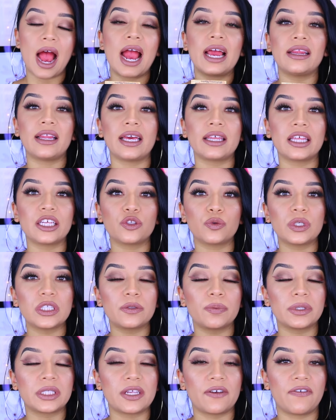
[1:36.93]
I like this one
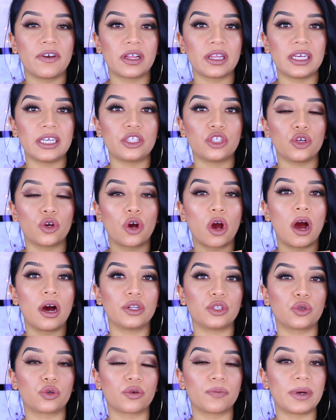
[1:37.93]
specifically to
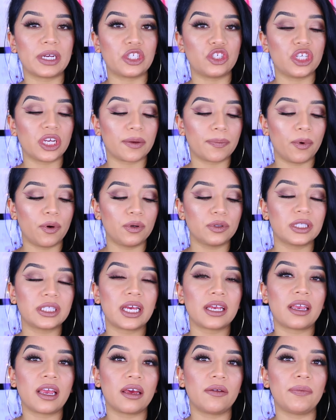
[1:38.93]
contour my cheekbones,
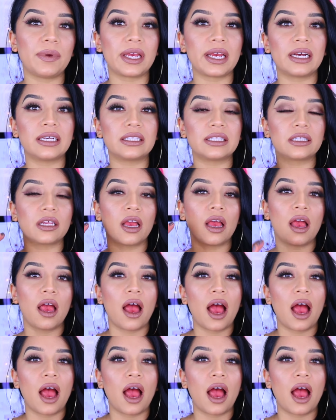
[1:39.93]
again, because